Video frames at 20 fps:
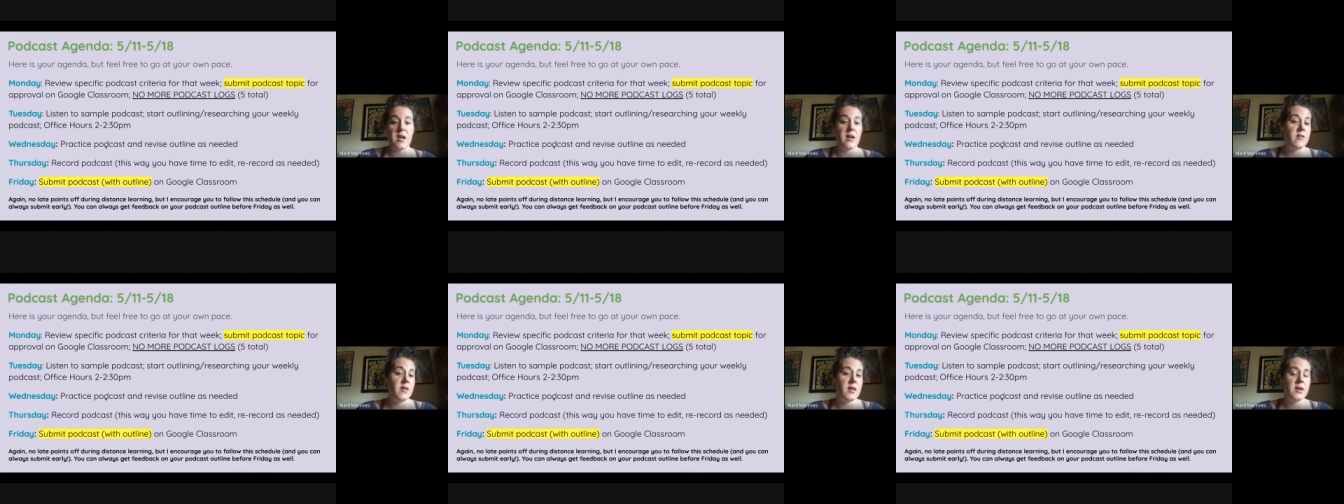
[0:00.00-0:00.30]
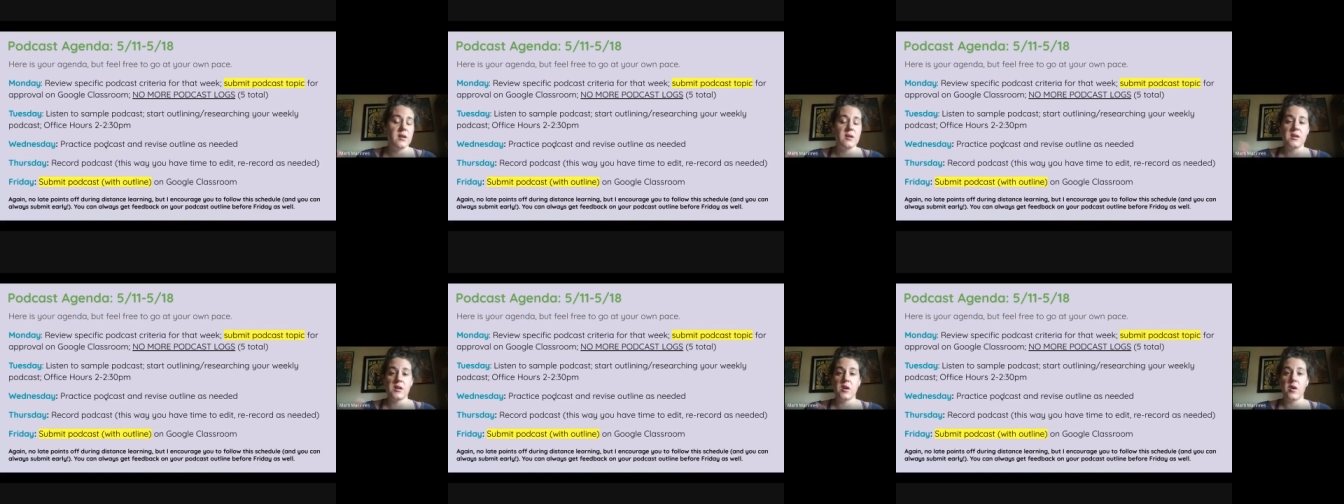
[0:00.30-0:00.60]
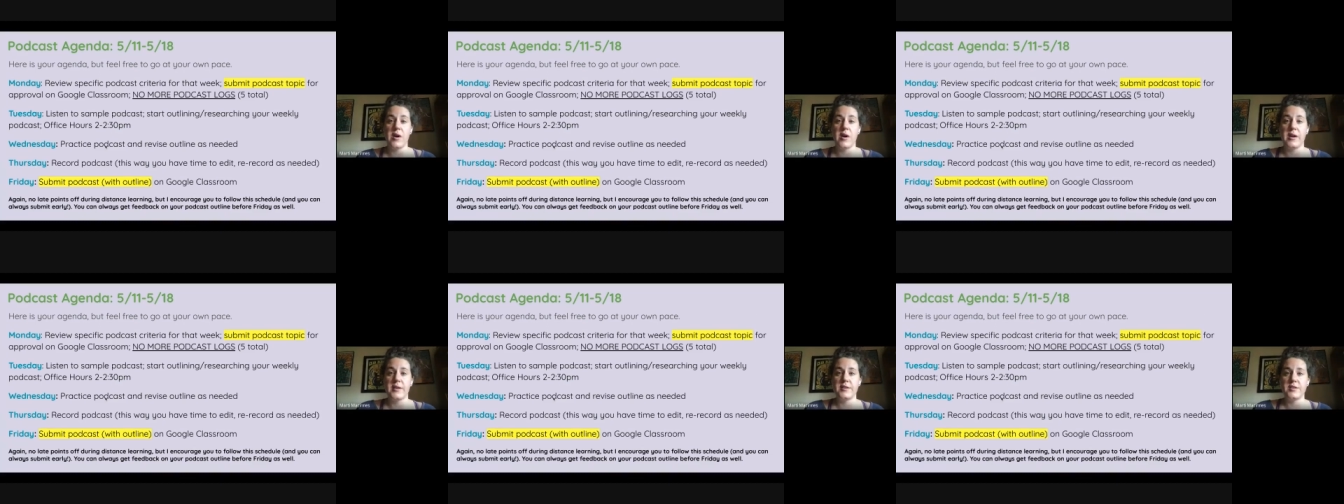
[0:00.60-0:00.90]
and then
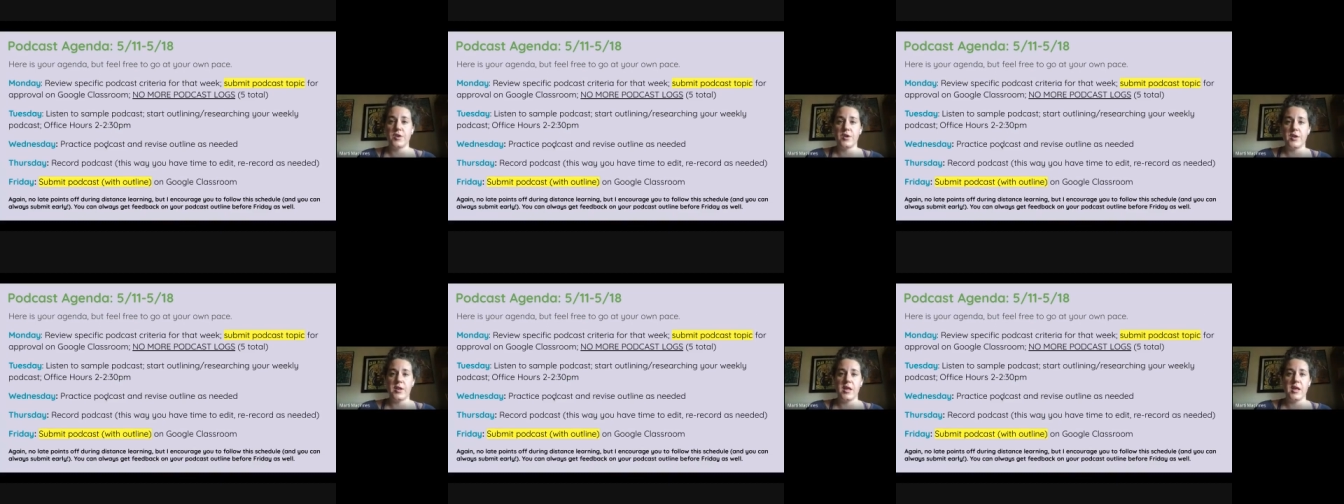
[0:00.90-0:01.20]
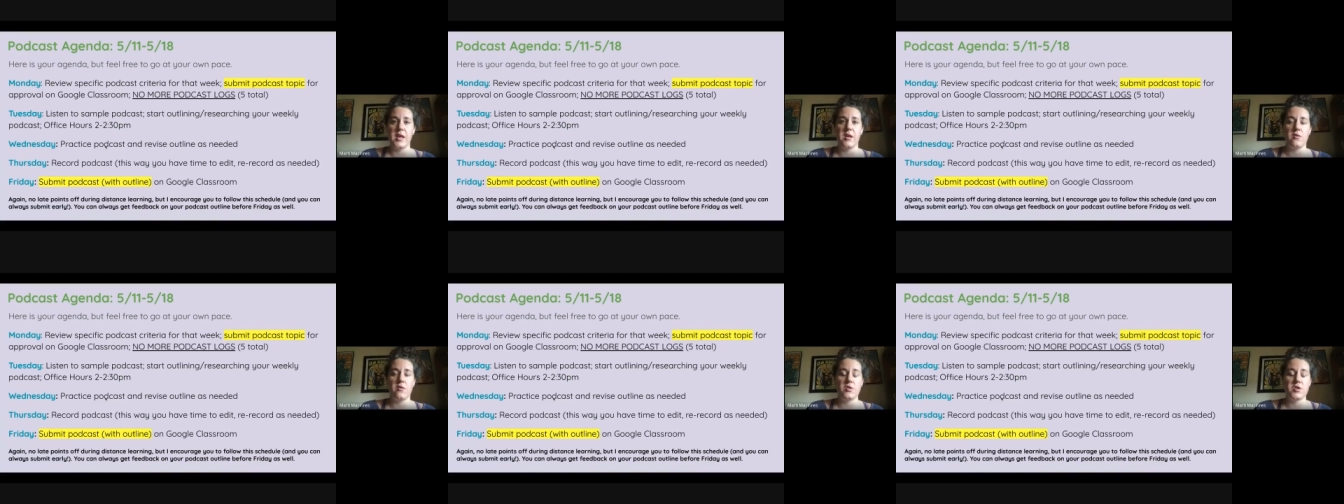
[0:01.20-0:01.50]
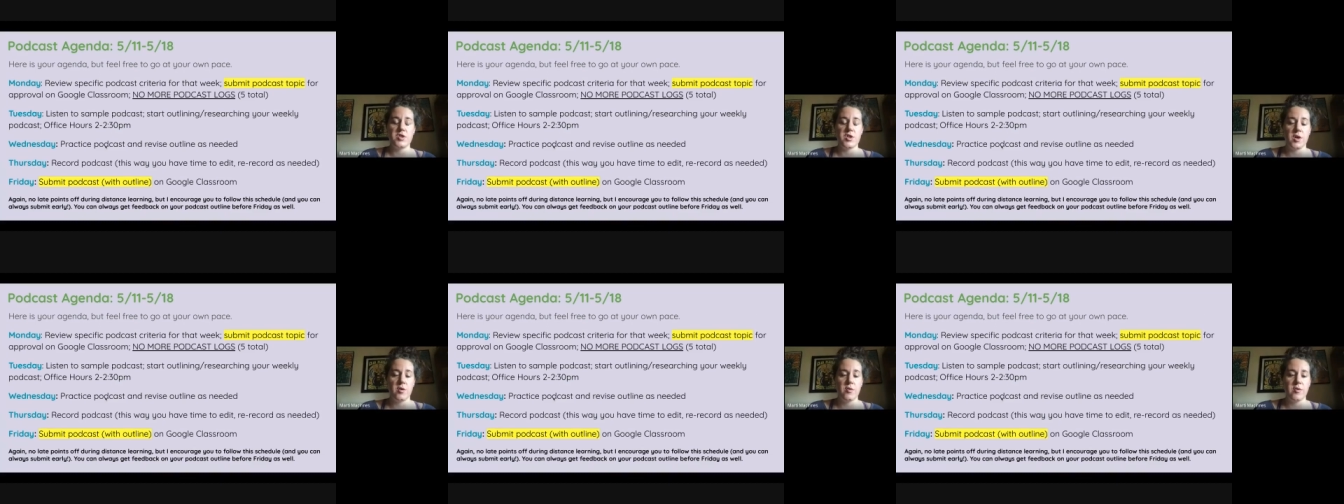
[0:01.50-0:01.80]
go ahead and turn it in or
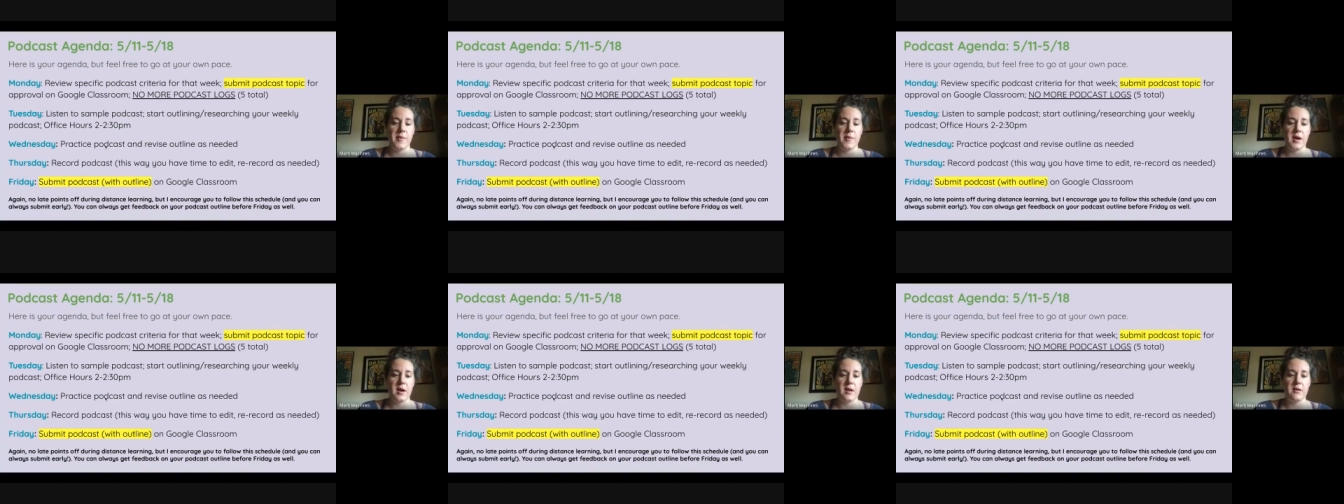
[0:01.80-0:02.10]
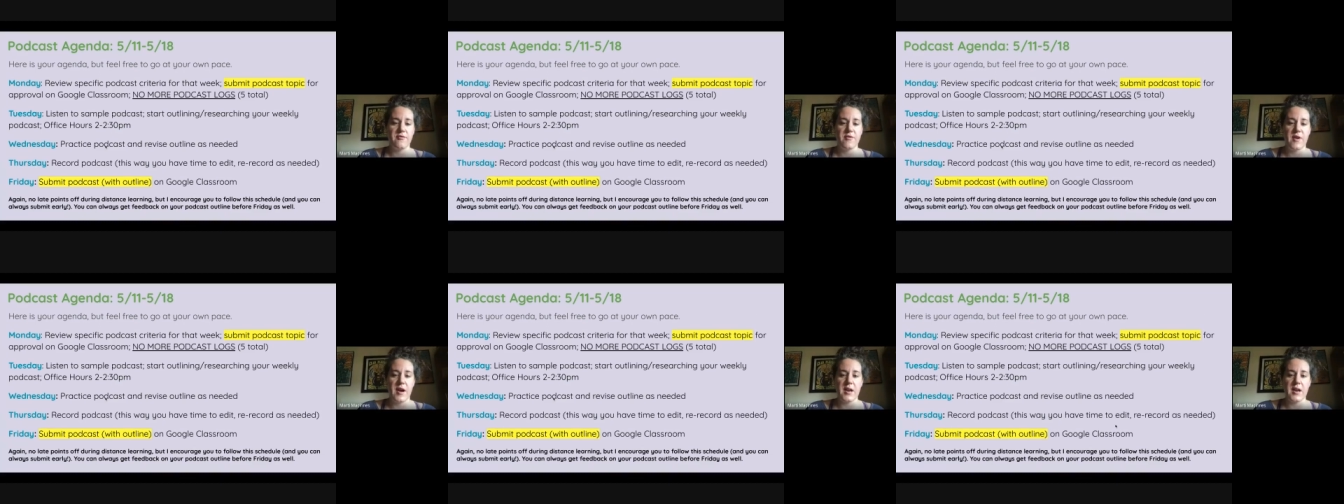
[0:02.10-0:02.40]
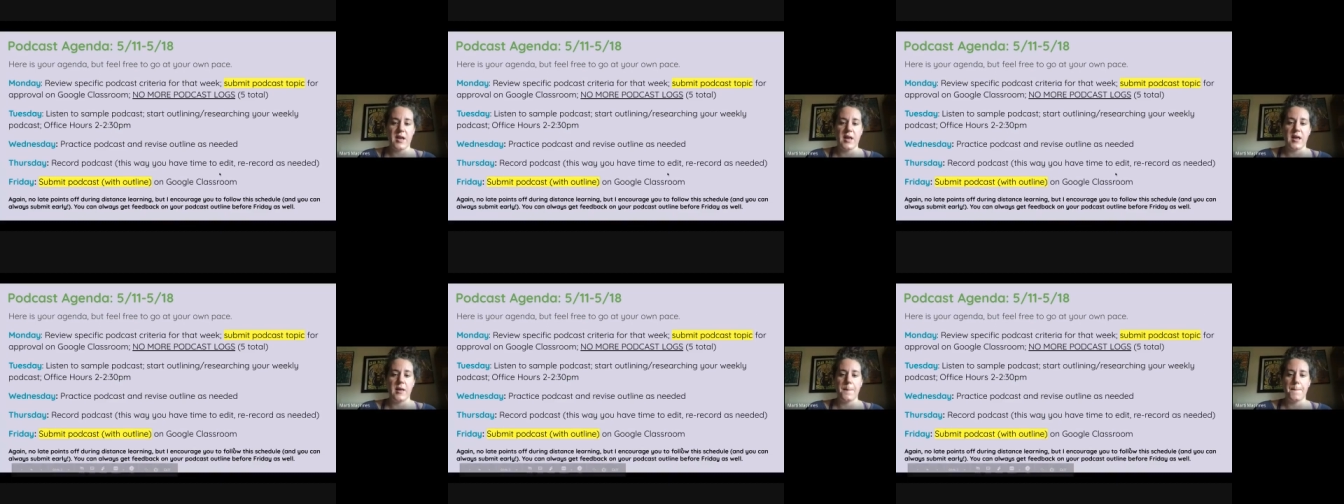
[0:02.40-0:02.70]
share it with me on
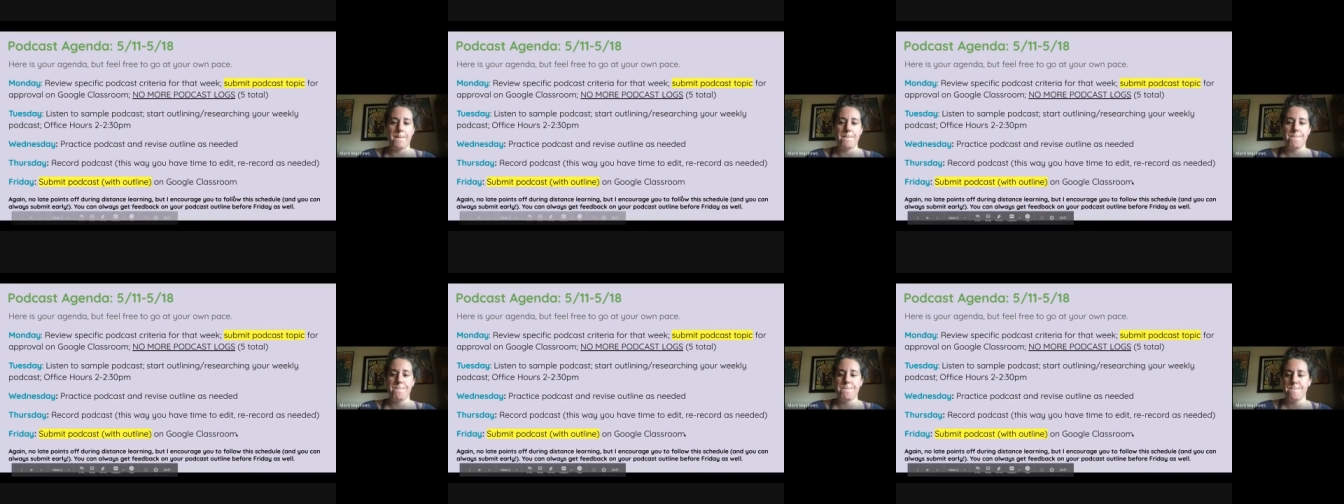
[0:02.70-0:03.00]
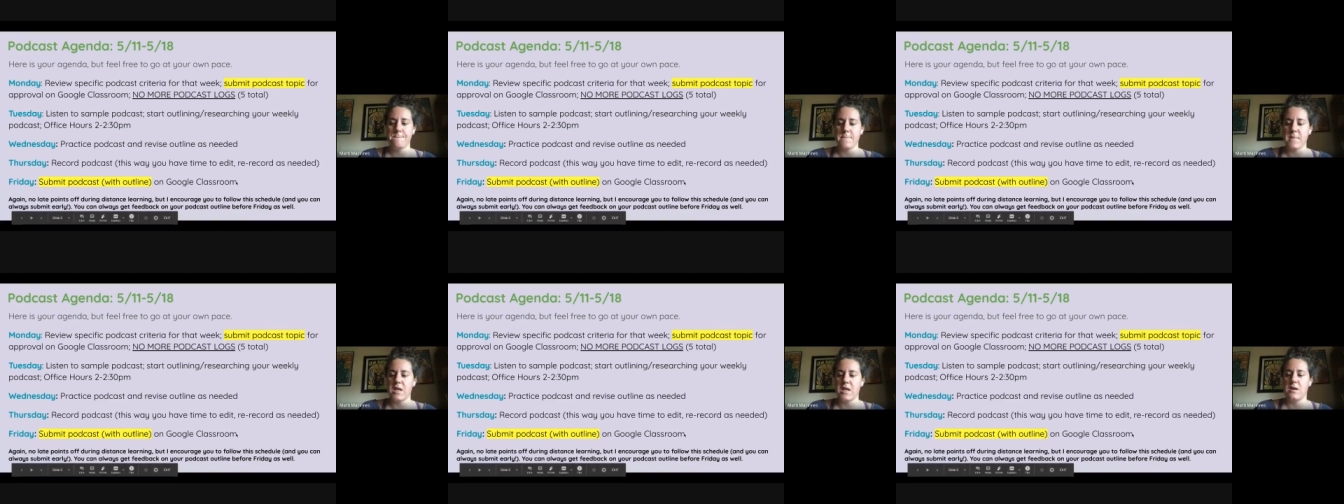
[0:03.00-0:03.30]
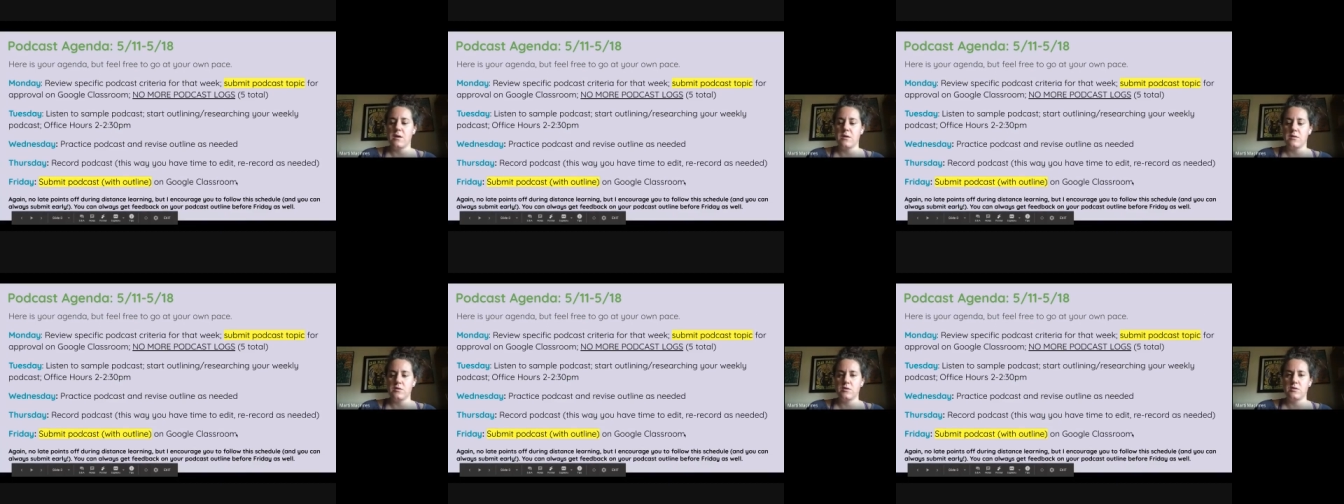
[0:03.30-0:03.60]
Friday.
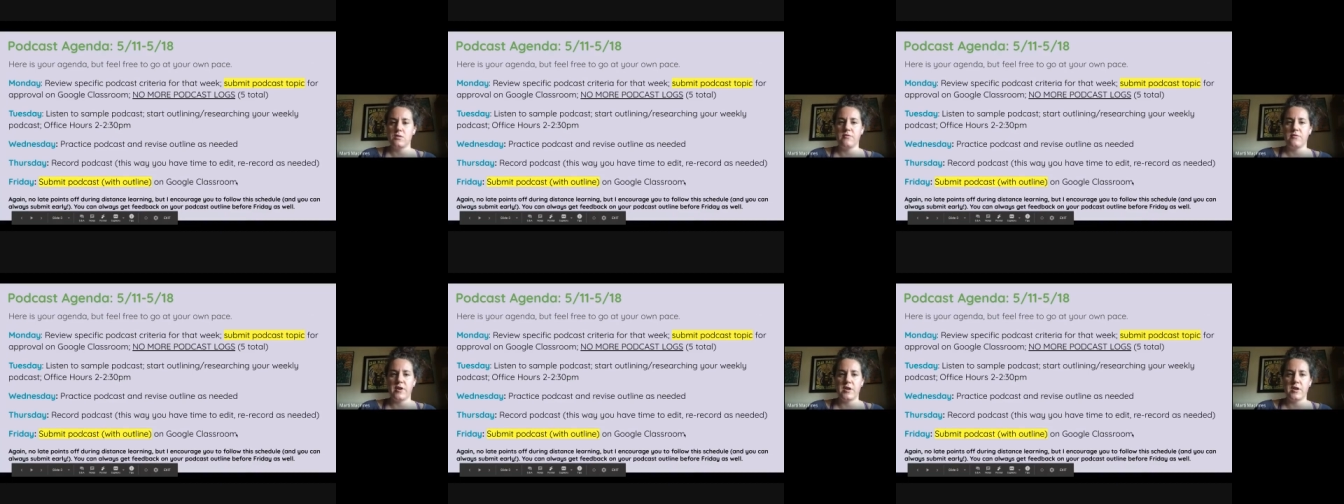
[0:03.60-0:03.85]
So